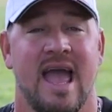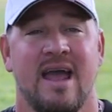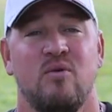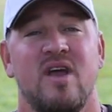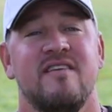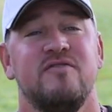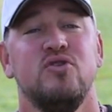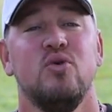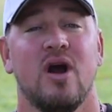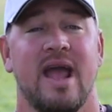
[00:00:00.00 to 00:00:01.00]
And if
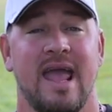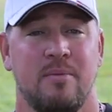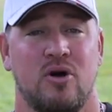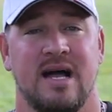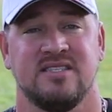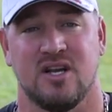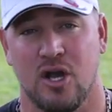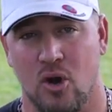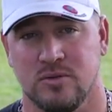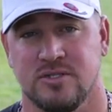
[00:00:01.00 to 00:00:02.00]
you are able as a
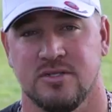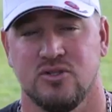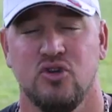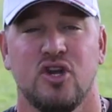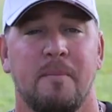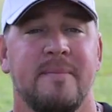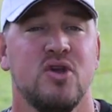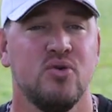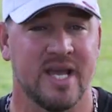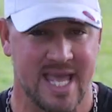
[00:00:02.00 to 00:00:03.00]
coach to
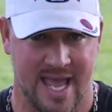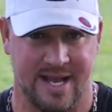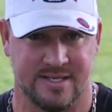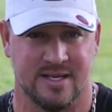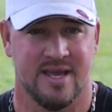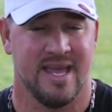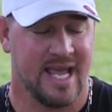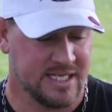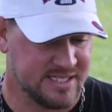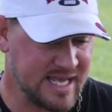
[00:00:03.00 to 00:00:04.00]
communicate
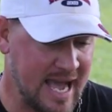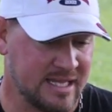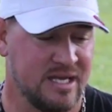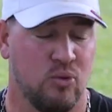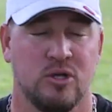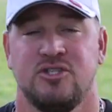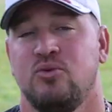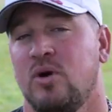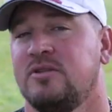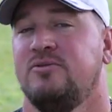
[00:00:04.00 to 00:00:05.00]
exactly what
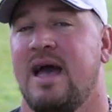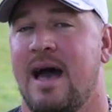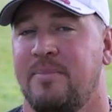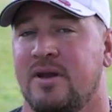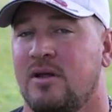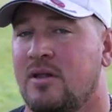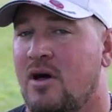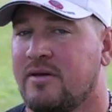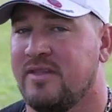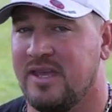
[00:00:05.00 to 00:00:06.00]
you want to happen
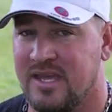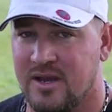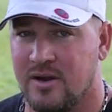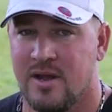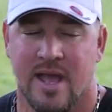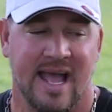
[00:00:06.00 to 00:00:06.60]
along the year